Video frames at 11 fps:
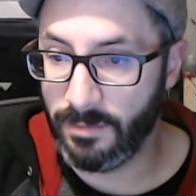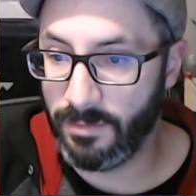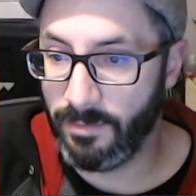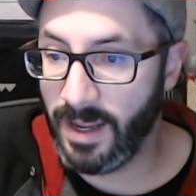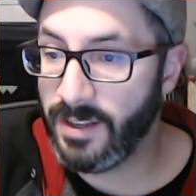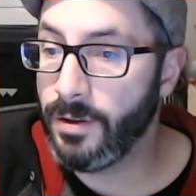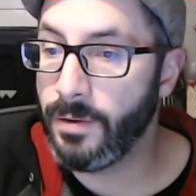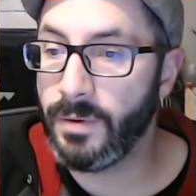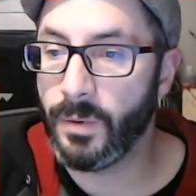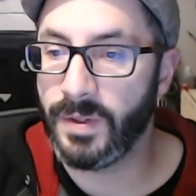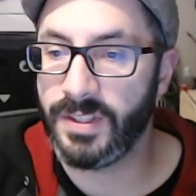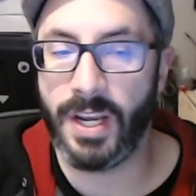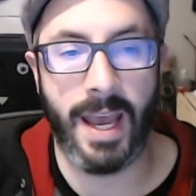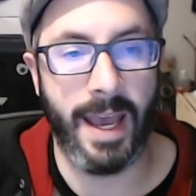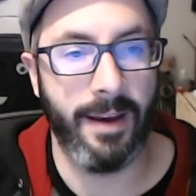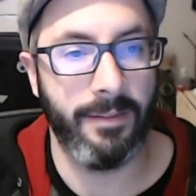Make do with what you
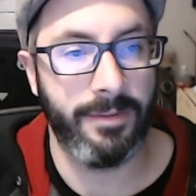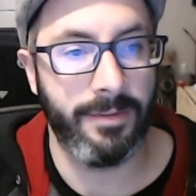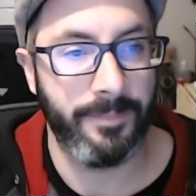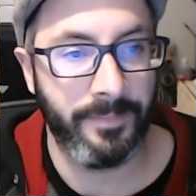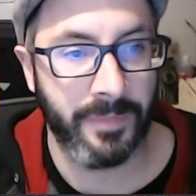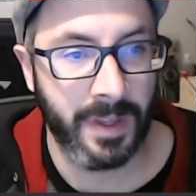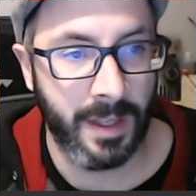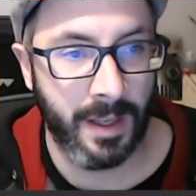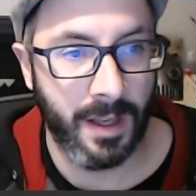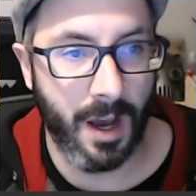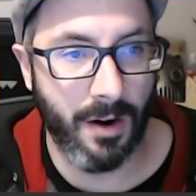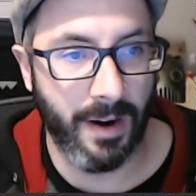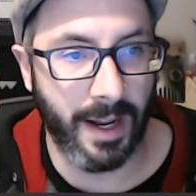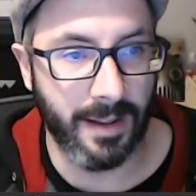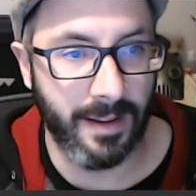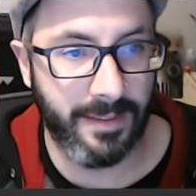have. All
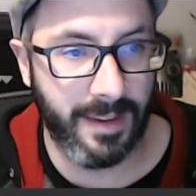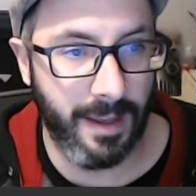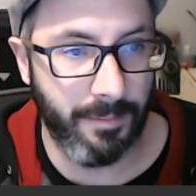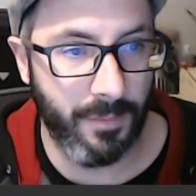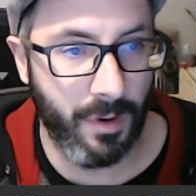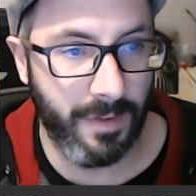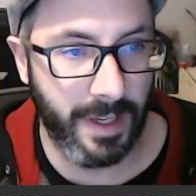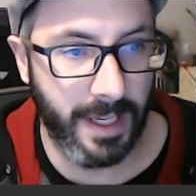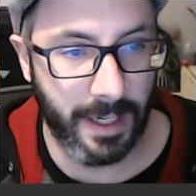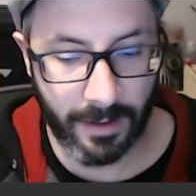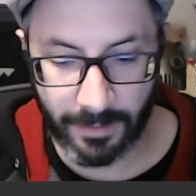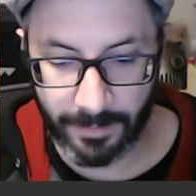right, let's keep moving here.